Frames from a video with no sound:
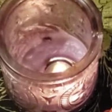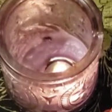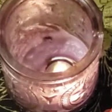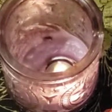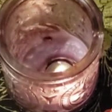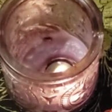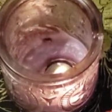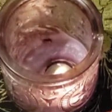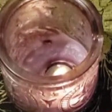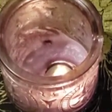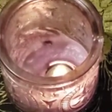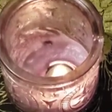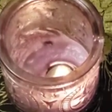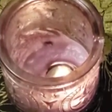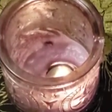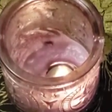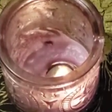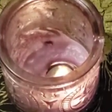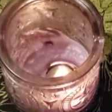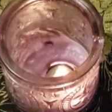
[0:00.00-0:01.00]
I ended up
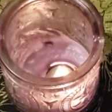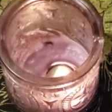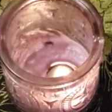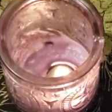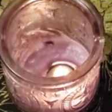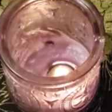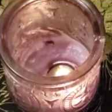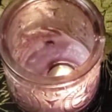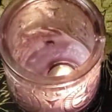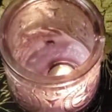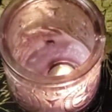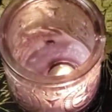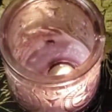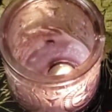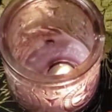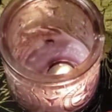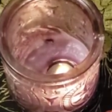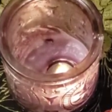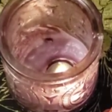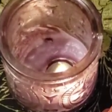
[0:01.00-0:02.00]
having to take a
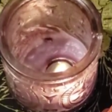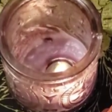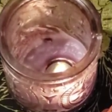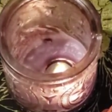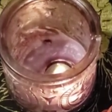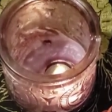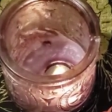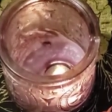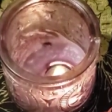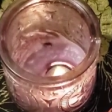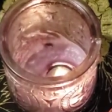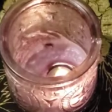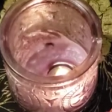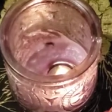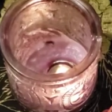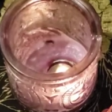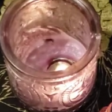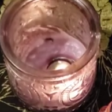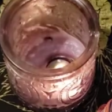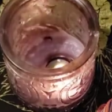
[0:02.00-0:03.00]
little bit of the
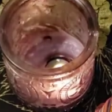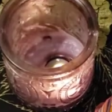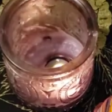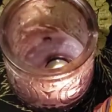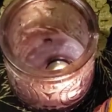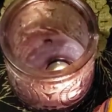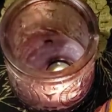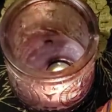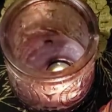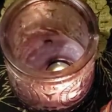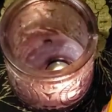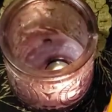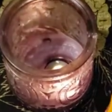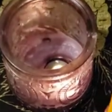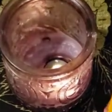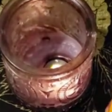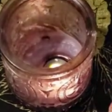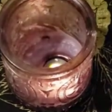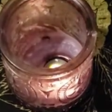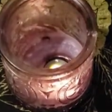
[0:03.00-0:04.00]
artwork
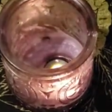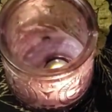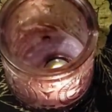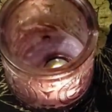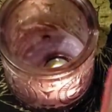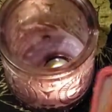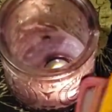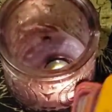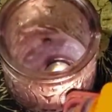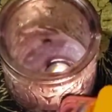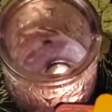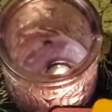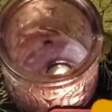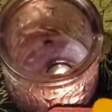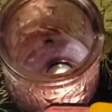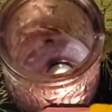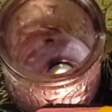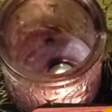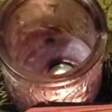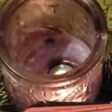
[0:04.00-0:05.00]
off,
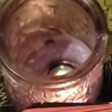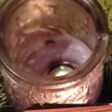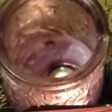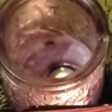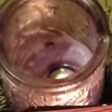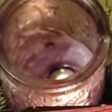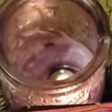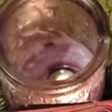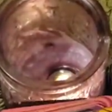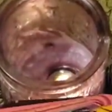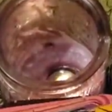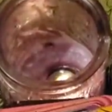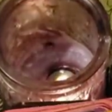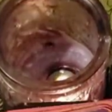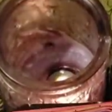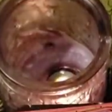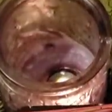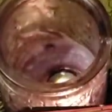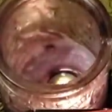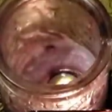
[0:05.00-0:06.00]
which I don't like to
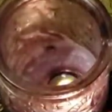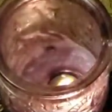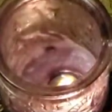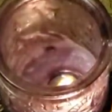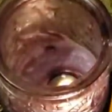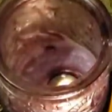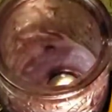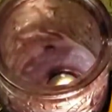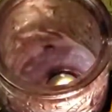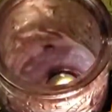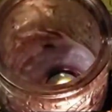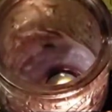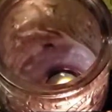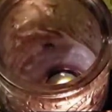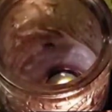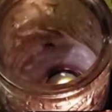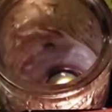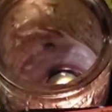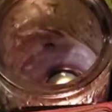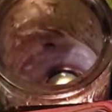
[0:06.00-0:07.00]
do,
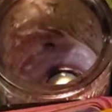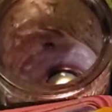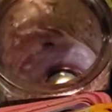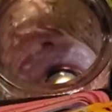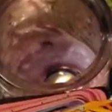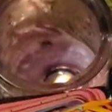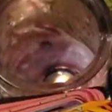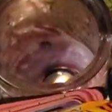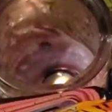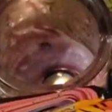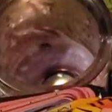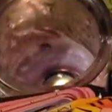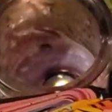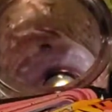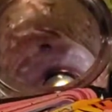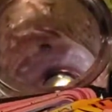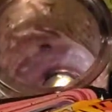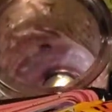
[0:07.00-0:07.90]
just because the